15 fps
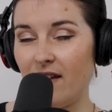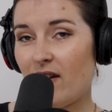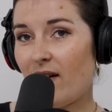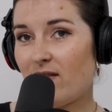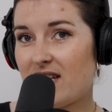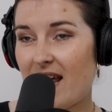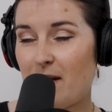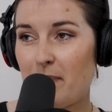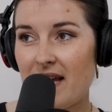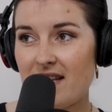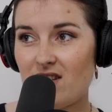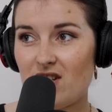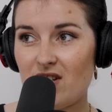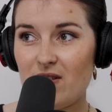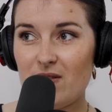If you have ten pairs of
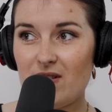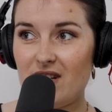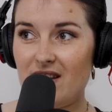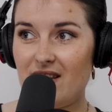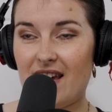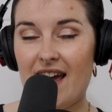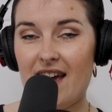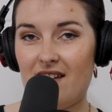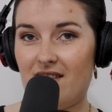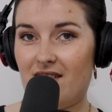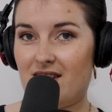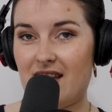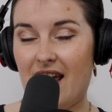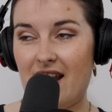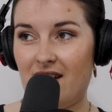shoes and you get
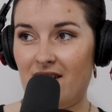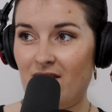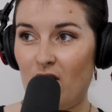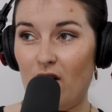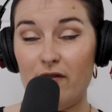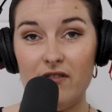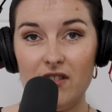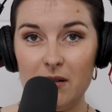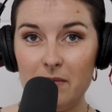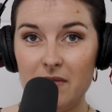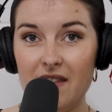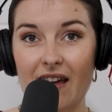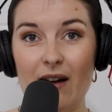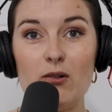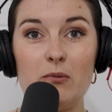ten of them,
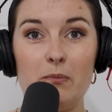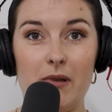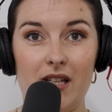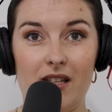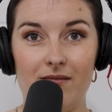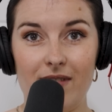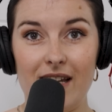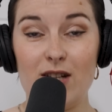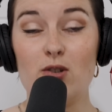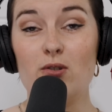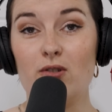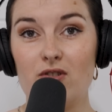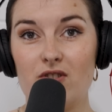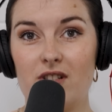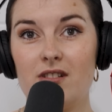then that would be
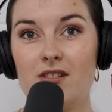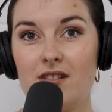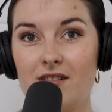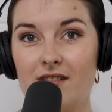indulgent,